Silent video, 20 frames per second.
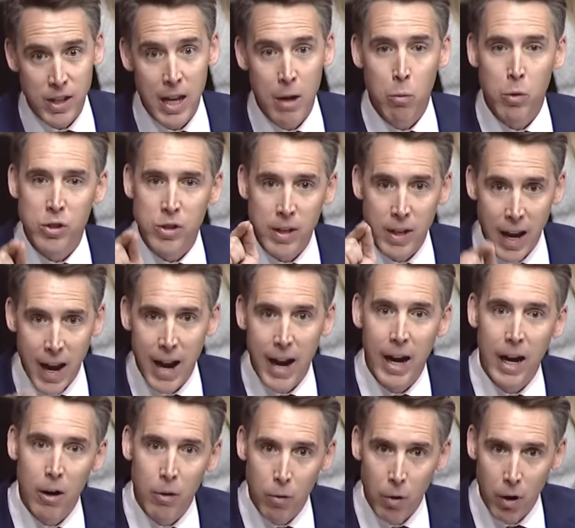It was an
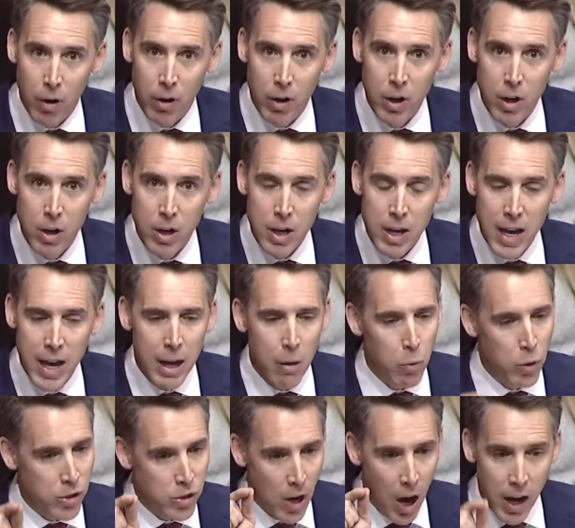error. It
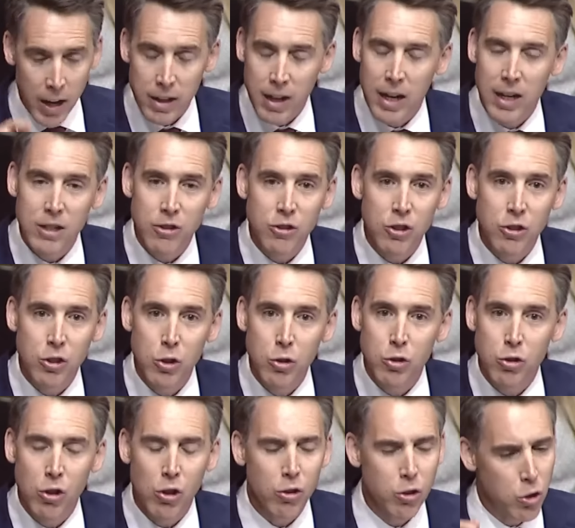was
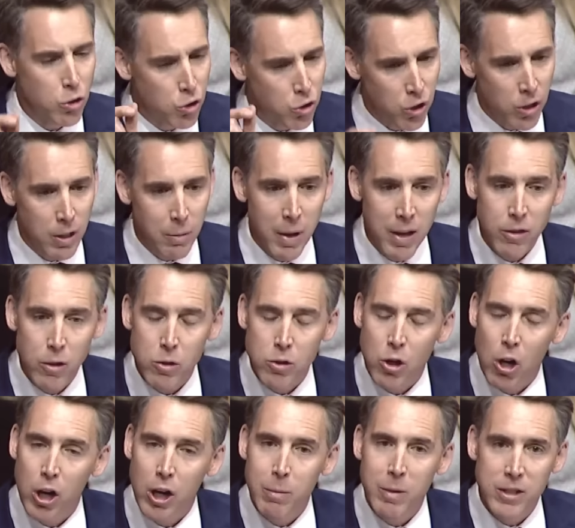unconstitutional. You shouldn't have made those
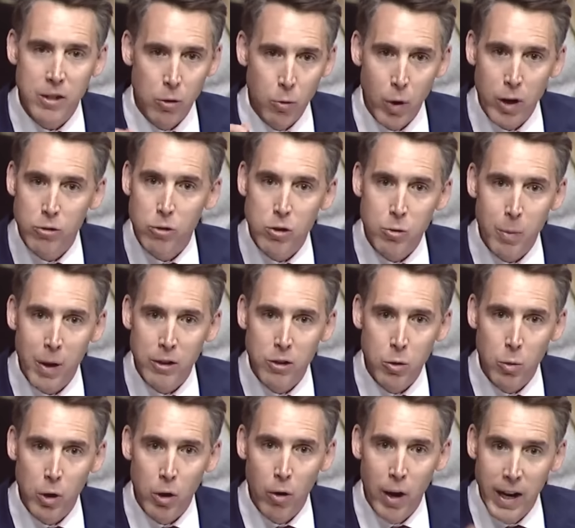arguments. In retrospect,
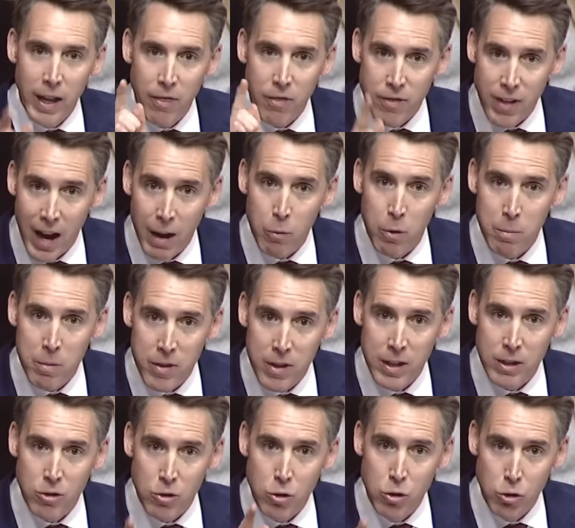you regret it. That would be the
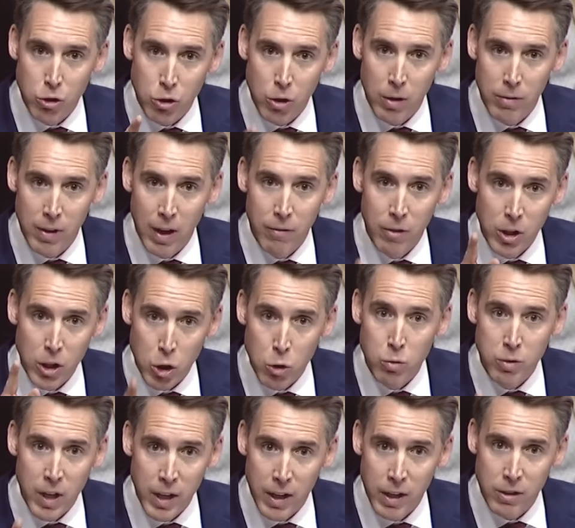answer you should have given. You
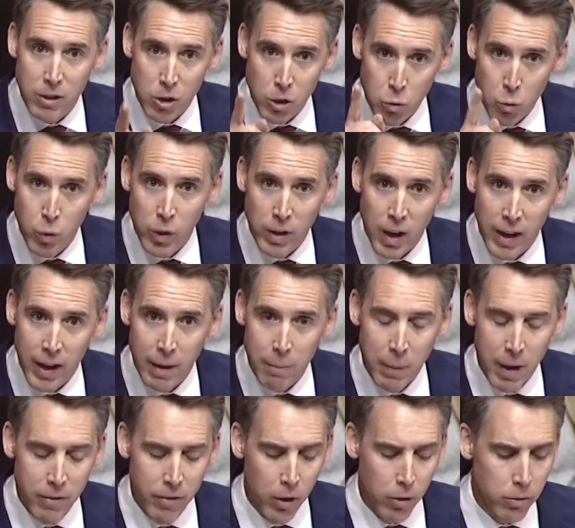didn't, and you will not have
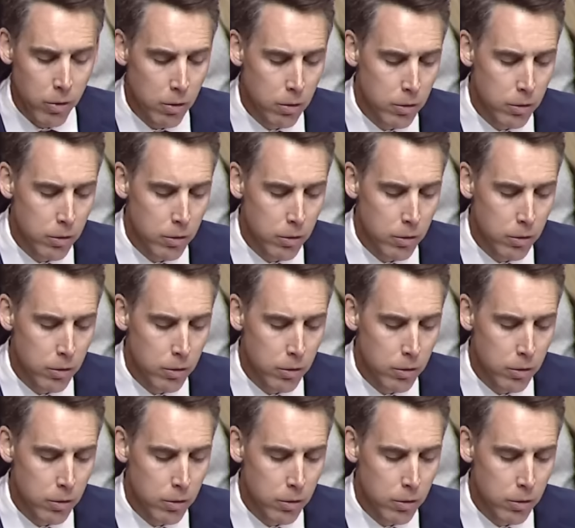my vote.